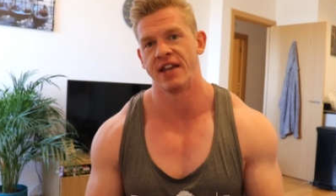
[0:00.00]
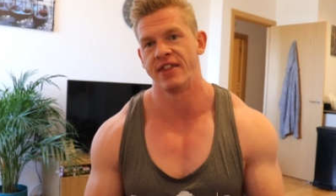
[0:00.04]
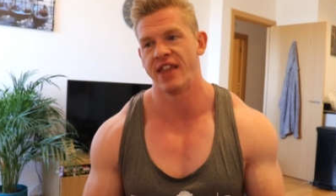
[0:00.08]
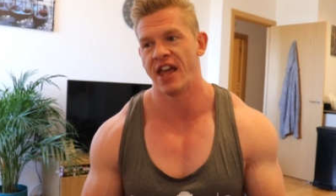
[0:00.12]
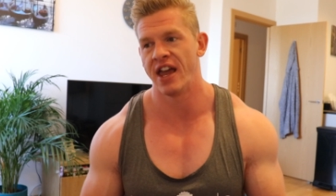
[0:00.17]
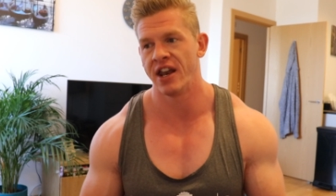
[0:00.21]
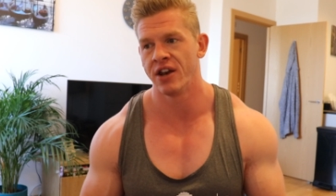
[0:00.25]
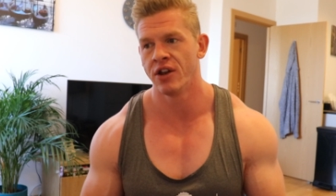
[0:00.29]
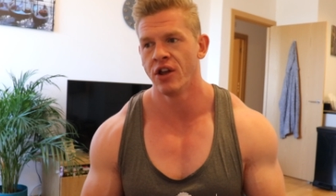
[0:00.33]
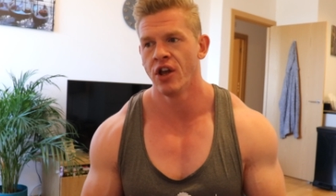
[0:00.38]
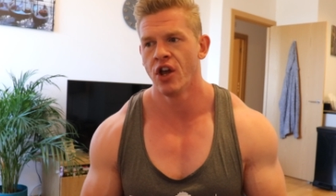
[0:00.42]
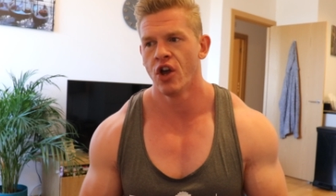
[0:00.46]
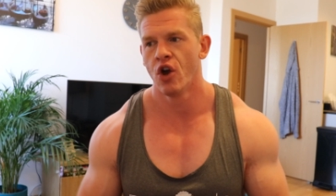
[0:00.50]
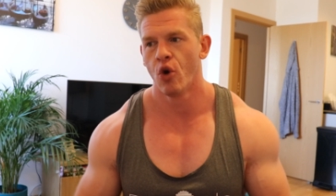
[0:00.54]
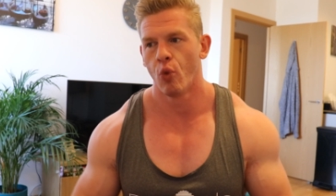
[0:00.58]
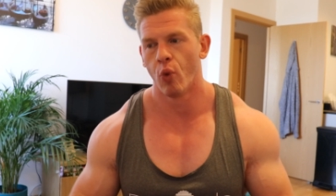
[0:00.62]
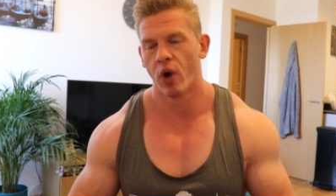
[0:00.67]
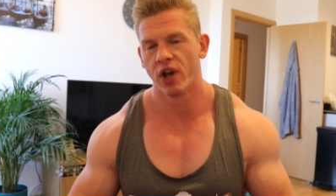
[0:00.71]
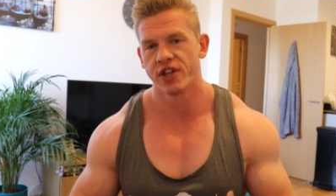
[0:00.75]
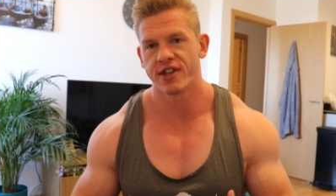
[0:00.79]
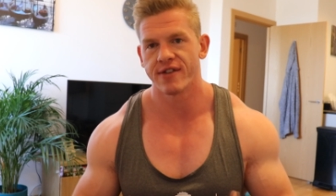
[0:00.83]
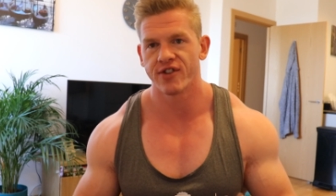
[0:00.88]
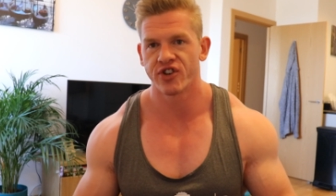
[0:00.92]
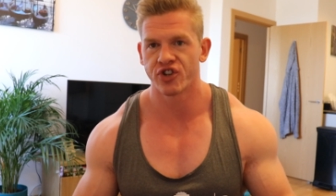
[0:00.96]
And then
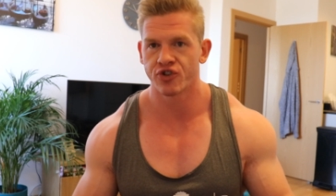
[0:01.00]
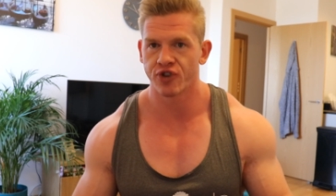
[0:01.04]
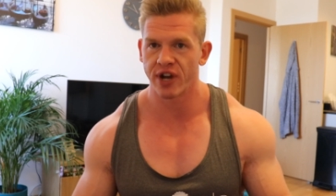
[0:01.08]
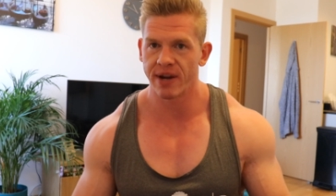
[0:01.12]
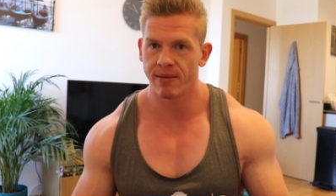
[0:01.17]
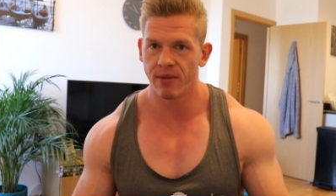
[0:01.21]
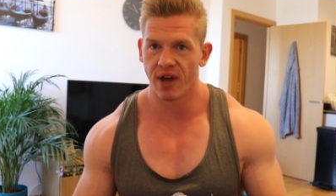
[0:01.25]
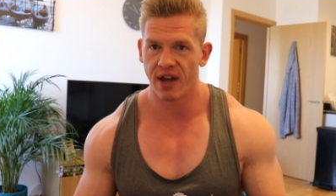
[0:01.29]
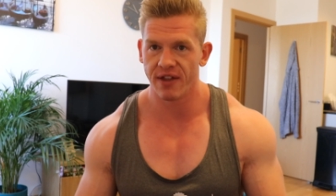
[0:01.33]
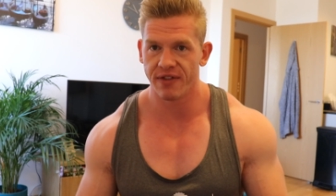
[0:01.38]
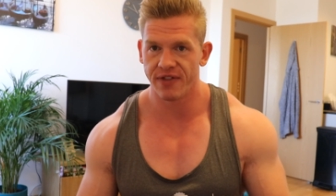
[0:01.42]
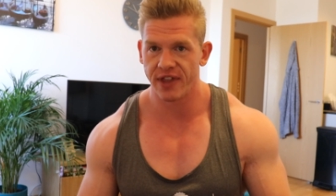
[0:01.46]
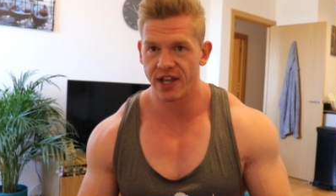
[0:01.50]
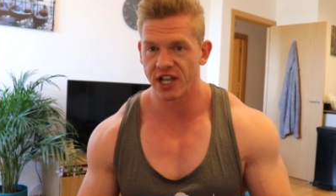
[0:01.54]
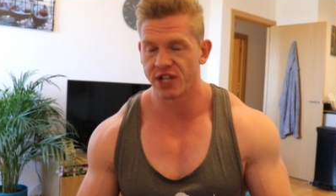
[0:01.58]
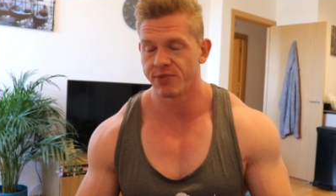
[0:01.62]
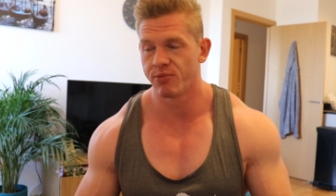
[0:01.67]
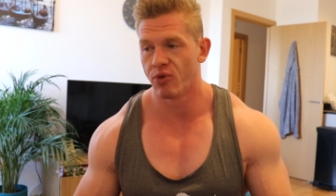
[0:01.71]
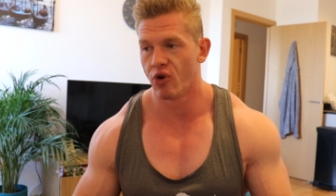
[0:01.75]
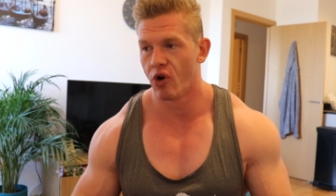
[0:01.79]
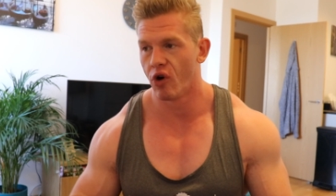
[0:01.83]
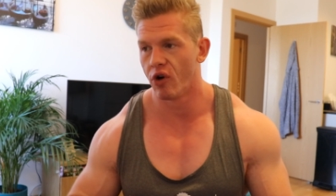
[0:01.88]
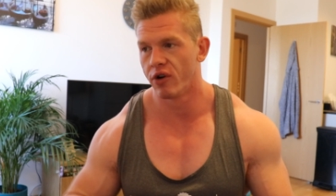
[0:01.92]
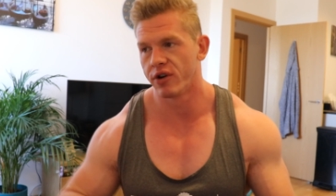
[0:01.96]
once I've streamlined
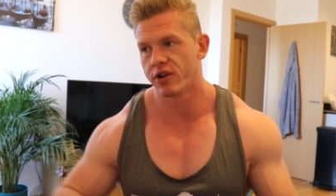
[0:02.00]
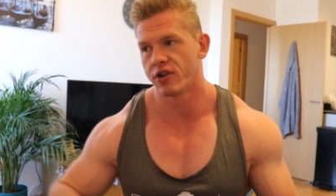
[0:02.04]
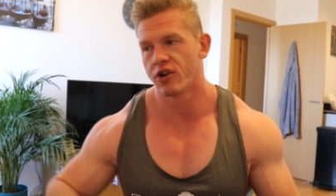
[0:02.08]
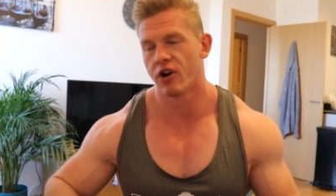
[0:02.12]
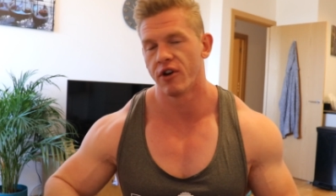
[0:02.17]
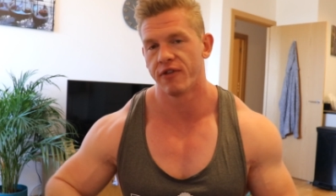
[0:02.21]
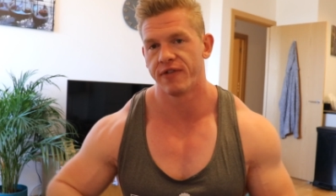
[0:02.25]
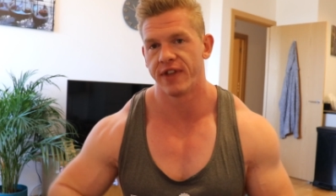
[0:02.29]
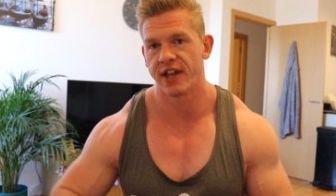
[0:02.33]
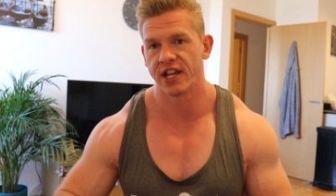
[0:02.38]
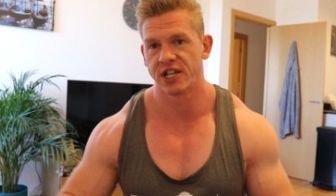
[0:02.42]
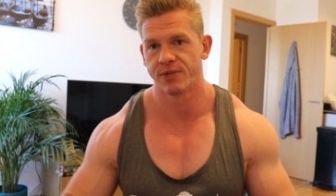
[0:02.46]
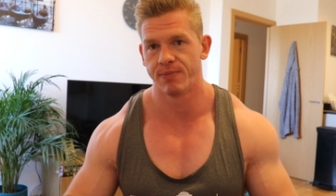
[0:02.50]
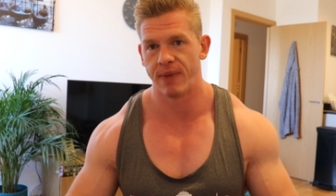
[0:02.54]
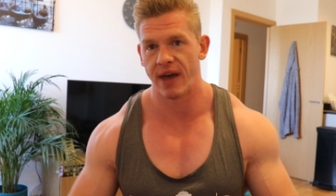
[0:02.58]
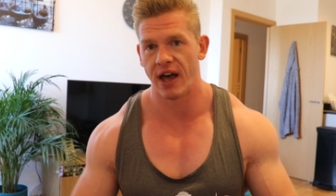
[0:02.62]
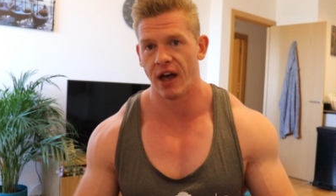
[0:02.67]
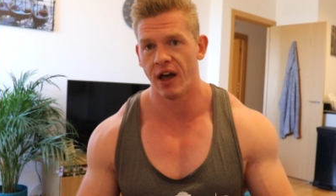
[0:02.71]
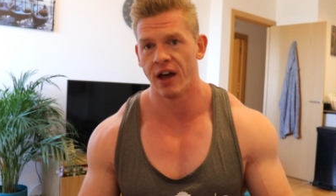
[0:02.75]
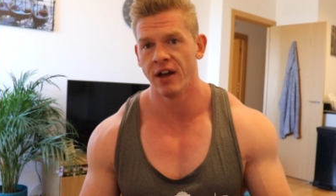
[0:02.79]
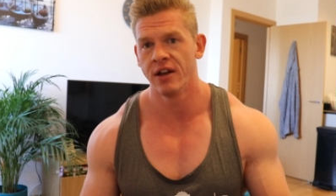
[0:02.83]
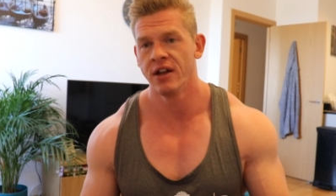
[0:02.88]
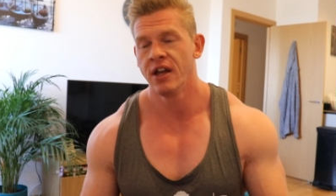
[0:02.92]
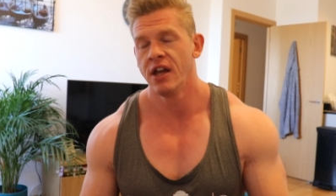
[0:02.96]
things more and got things
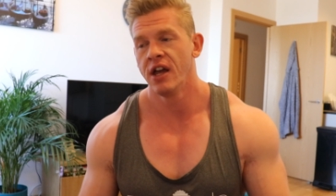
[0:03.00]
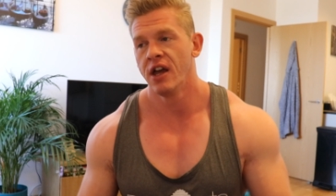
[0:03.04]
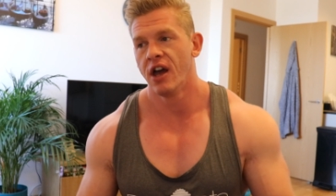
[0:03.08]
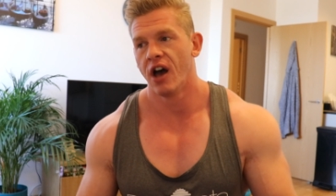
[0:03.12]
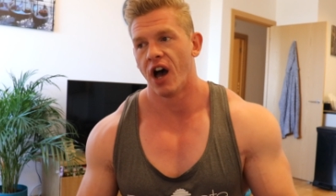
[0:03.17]
better,